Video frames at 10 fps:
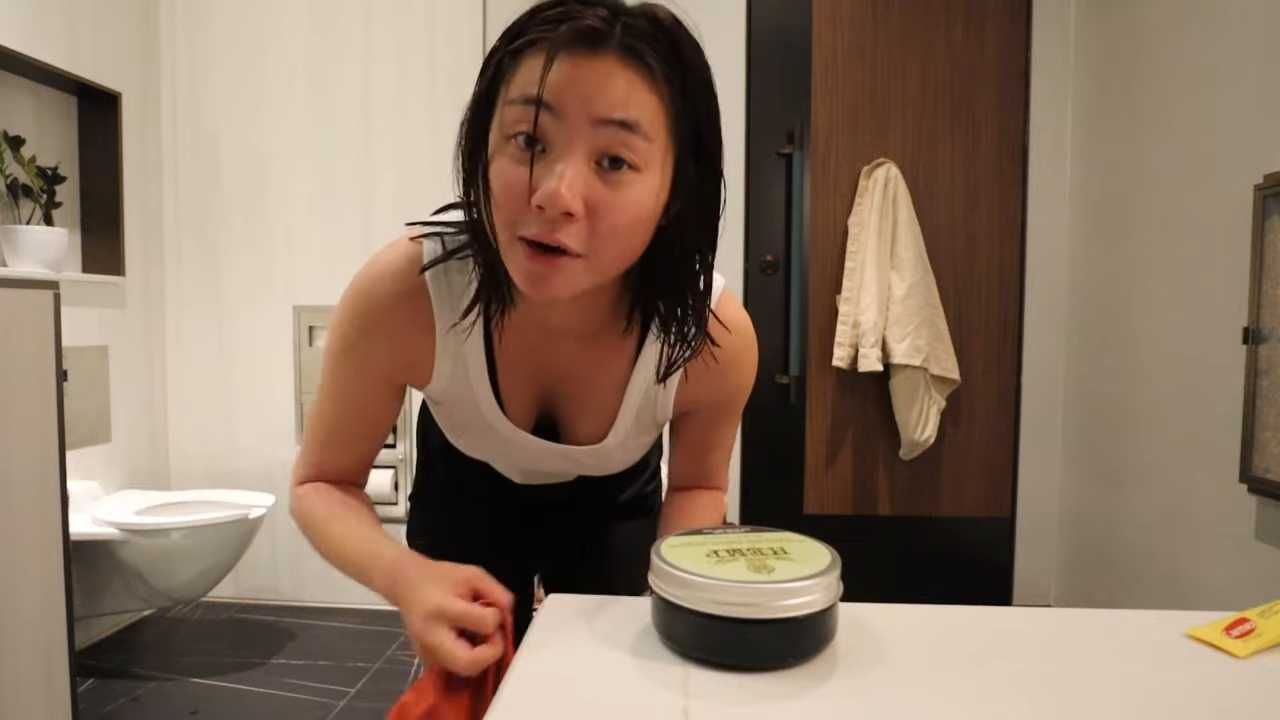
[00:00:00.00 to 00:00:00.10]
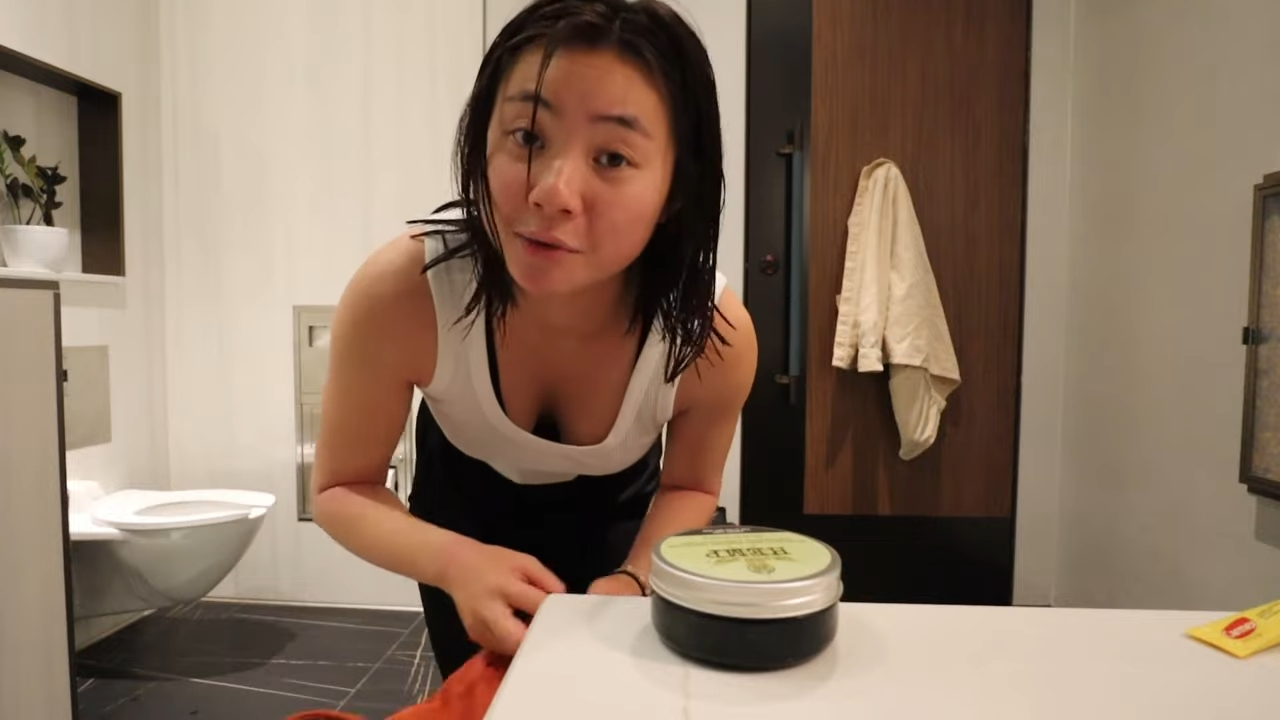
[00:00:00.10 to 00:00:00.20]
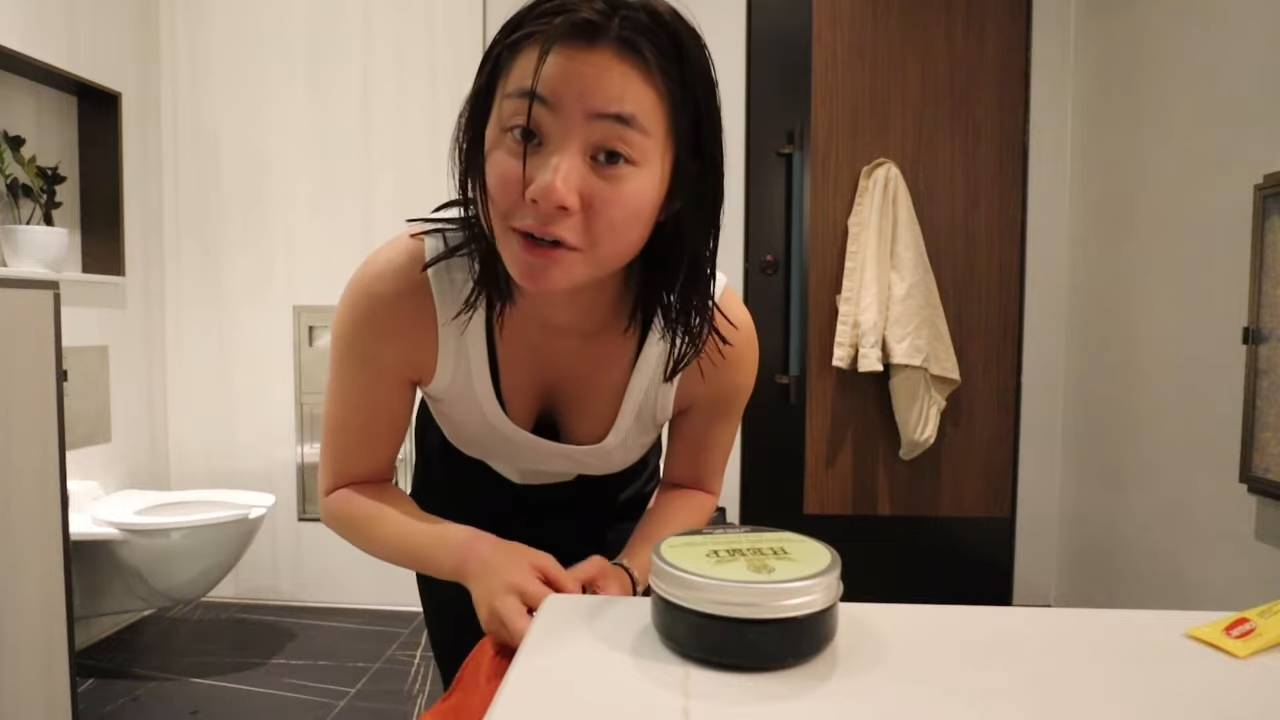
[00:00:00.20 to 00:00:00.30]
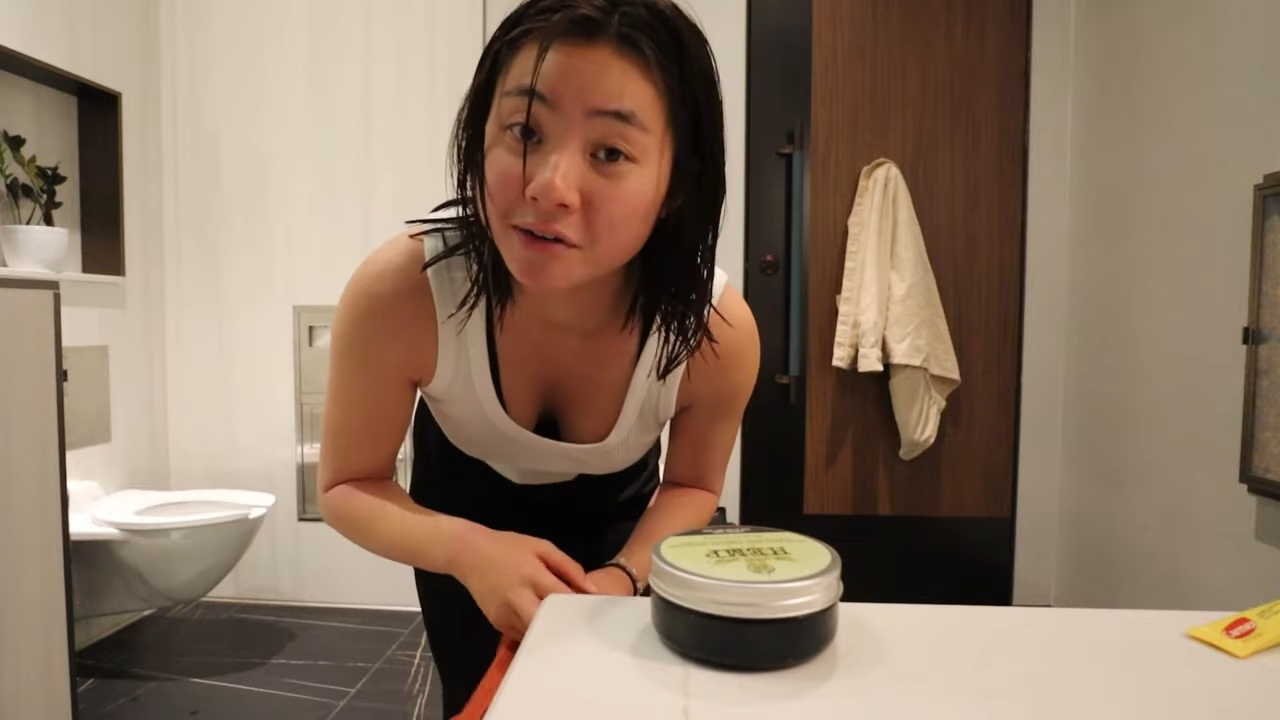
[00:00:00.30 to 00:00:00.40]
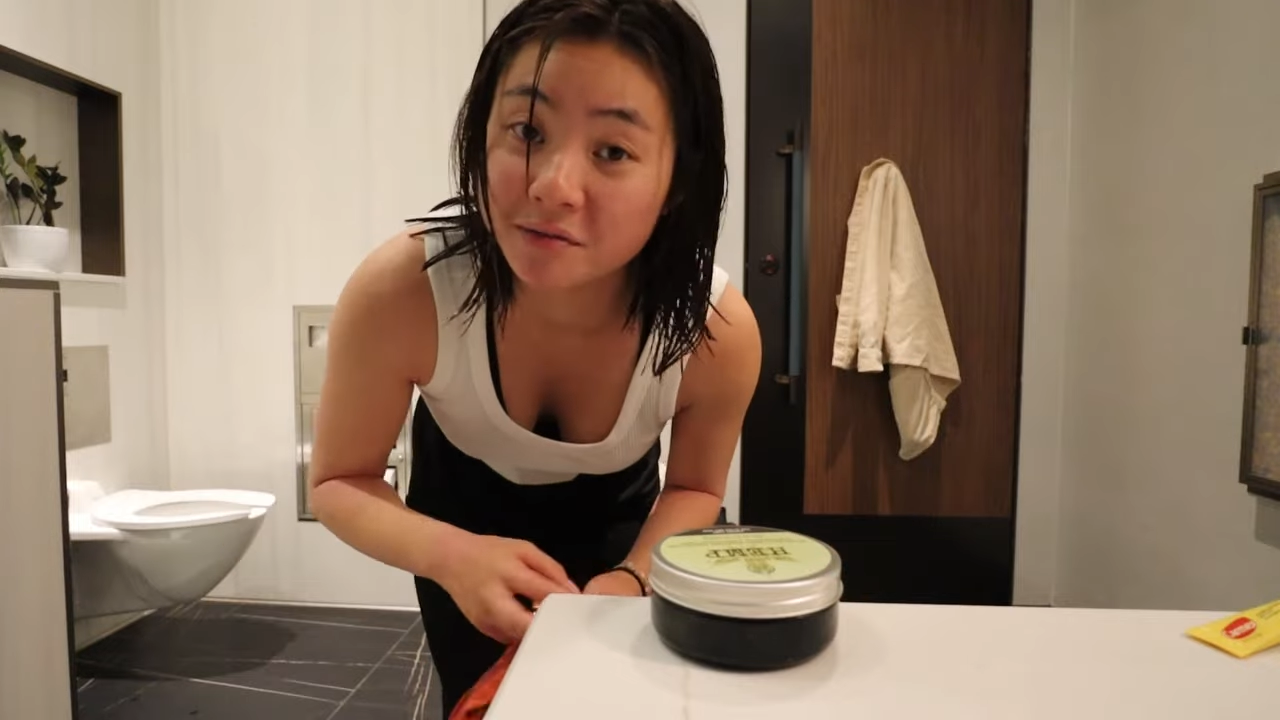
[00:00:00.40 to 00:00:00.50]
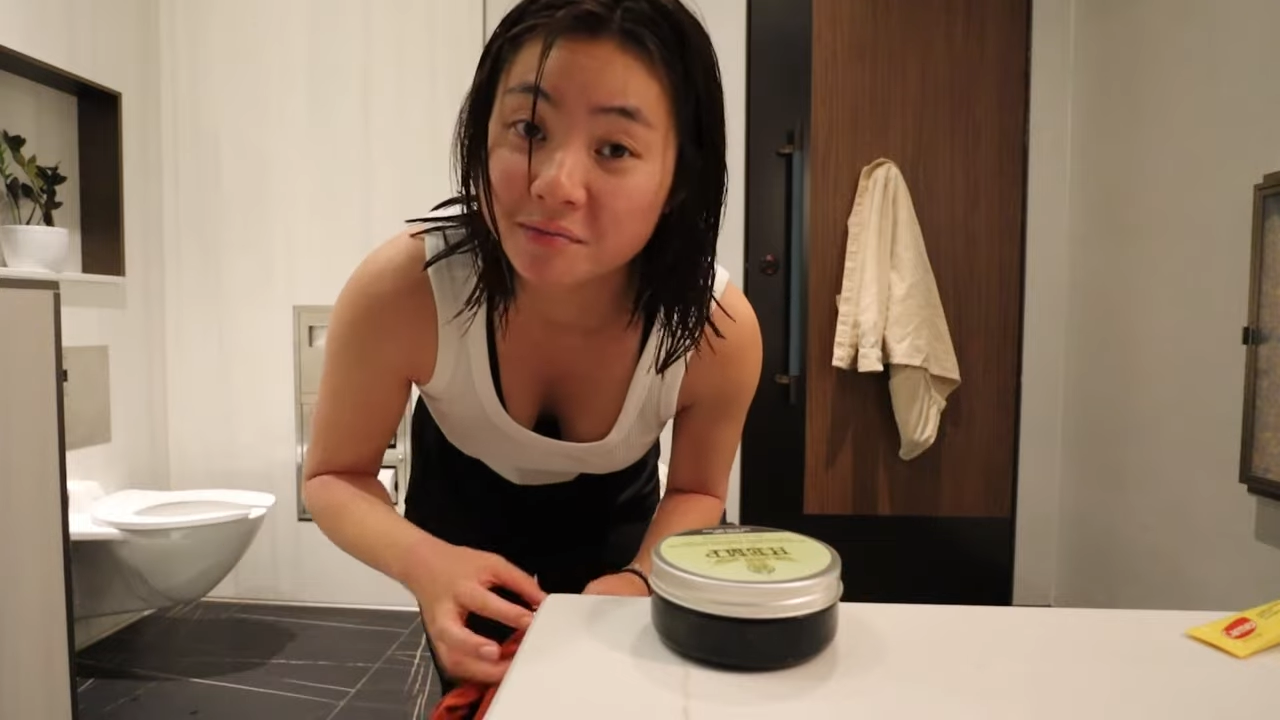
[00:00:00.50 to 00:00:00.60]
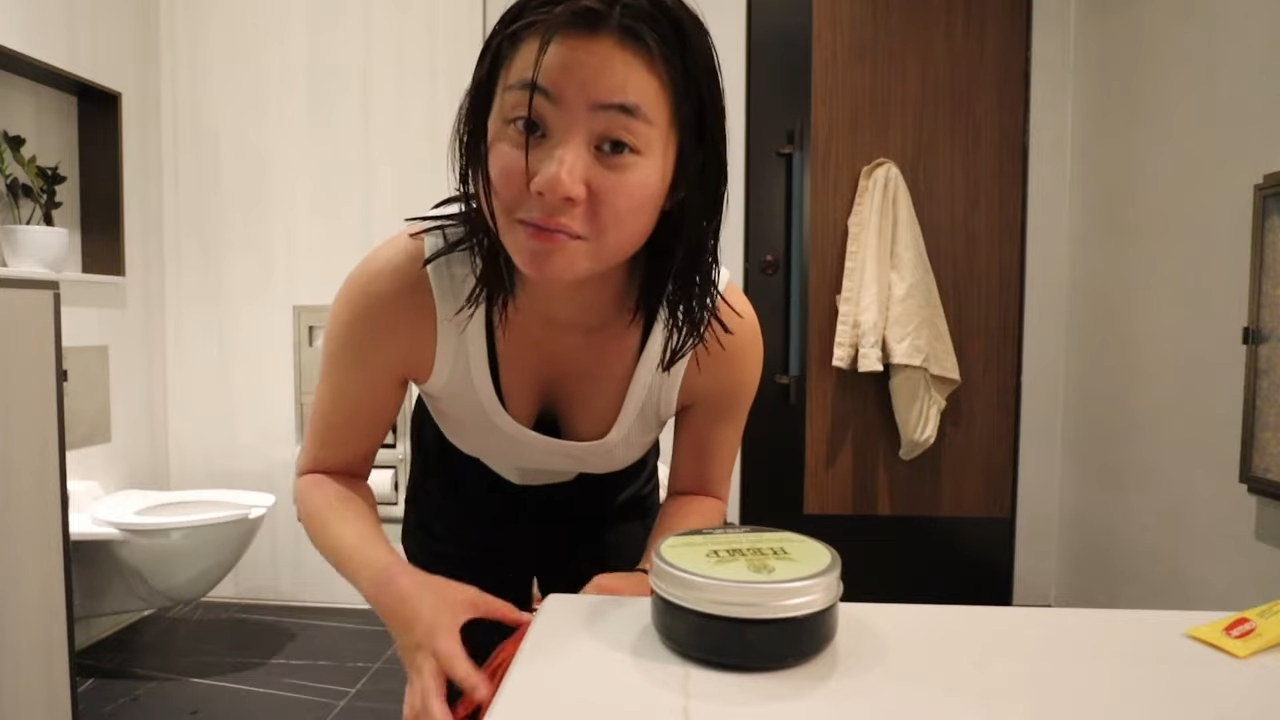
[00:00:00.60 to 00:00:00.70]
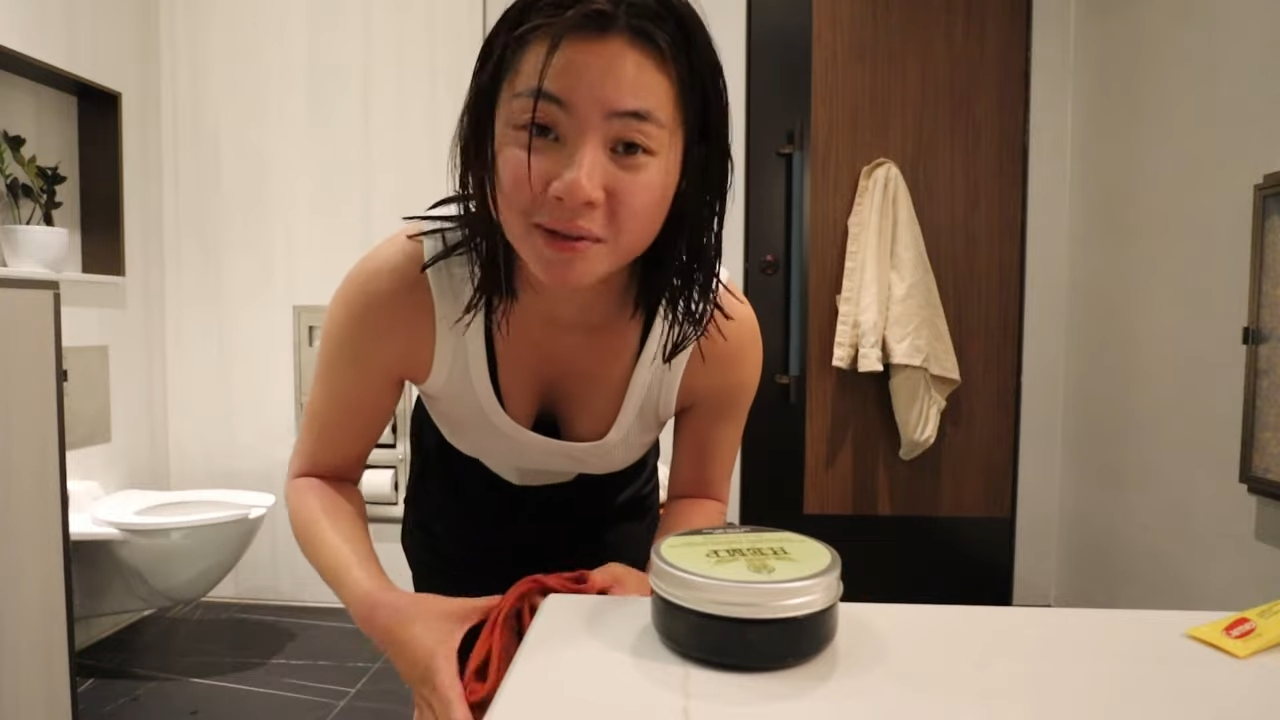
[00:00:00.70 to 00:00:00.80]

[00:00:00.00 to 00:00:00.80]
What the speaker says: I wouldn't